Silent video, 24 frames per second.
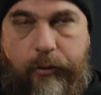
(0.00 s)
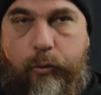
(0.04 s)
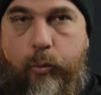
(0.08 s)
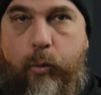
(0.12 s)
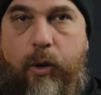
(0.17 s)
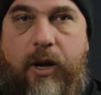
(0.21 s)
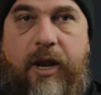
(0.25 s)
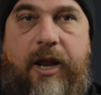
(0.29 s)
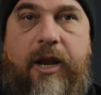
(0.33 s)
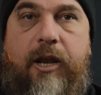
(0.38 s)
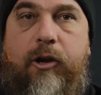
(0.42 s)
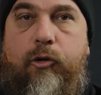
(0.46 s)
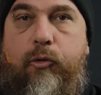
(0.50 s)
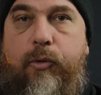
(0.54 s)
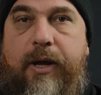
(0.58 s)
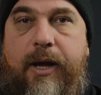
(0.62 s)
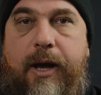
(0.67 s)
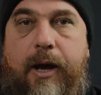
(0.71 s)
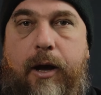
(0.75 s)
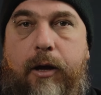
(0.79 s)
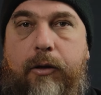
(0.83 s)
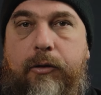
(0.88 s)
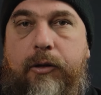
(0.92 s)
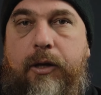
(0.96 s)
We'll let it
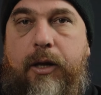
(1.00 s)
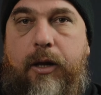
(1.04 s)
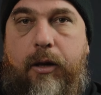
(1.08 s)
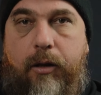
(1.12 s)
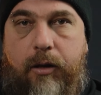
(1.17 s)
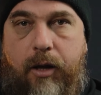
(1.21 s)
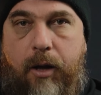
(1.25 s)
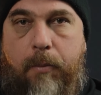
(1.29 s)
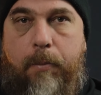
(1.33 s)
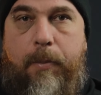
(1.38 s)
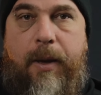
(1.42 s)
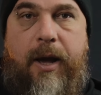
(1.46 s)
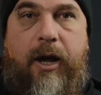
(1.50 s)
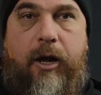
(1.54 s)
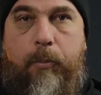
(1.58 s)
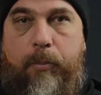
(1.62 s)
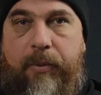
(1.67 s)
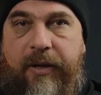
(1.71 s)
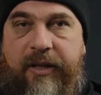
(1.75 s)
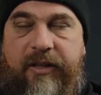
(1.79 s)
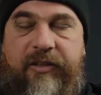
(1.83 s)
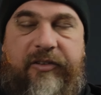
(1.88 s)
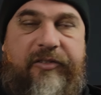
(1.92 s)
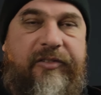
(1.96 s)
ring out. I'll come back and
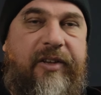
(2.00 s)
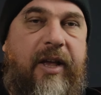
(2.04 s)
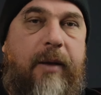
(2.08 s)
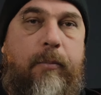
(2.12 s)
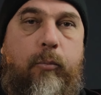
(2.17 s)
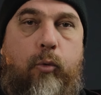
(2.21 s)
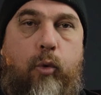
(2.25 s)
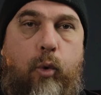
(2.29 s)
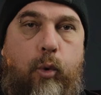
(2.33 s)
play the same